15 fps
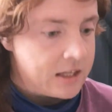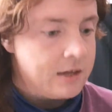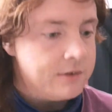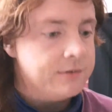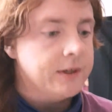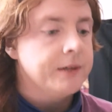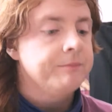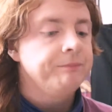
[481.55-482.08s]

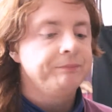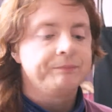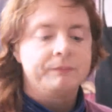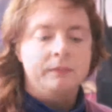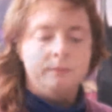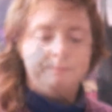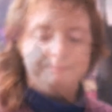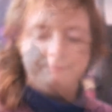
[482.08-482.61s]
Lovely.
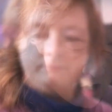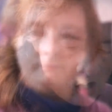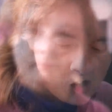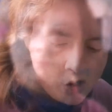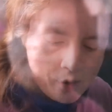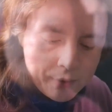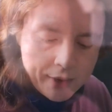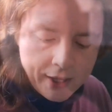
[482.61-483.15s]

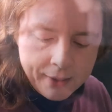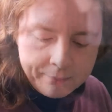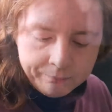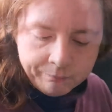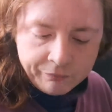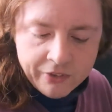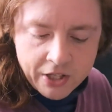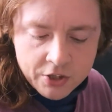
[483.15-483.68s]
Okay,
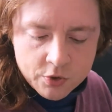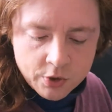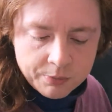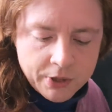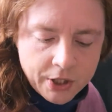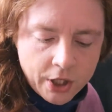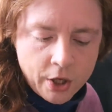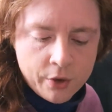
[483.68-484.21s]
next I'm
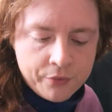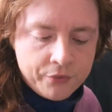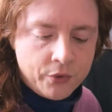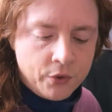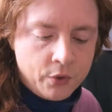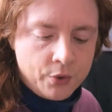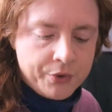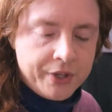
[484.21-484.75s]
going to go
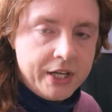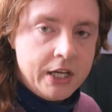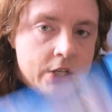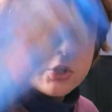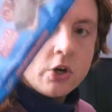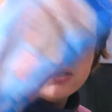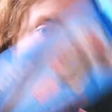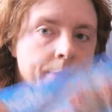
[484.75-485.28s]
for the
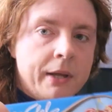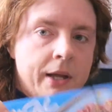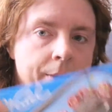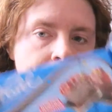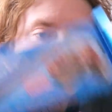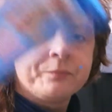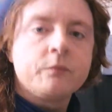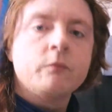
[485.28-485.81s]
chocolate bar